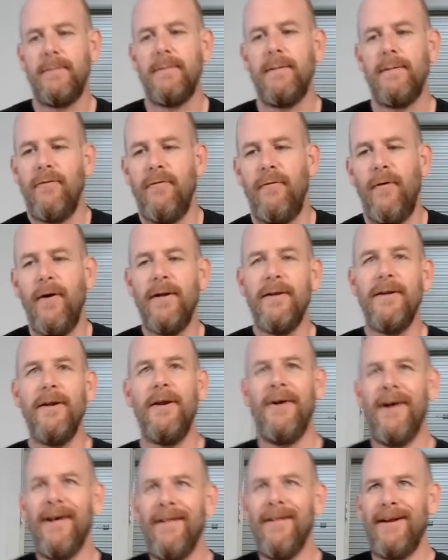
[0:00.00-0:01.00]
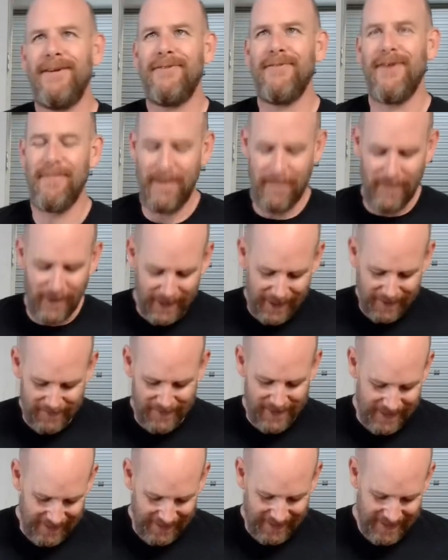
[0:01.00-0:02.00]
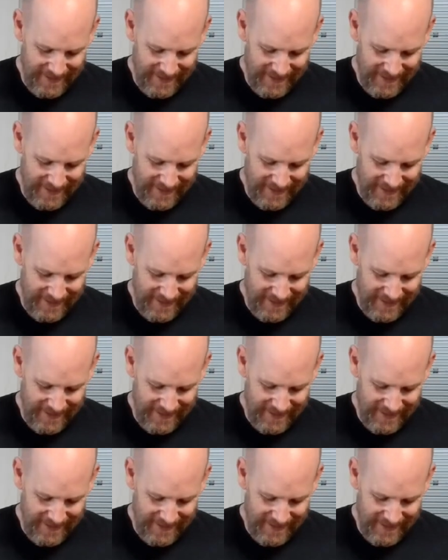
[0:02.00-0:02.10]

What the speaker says: It's fun. You know, I like to ride my bike mainly.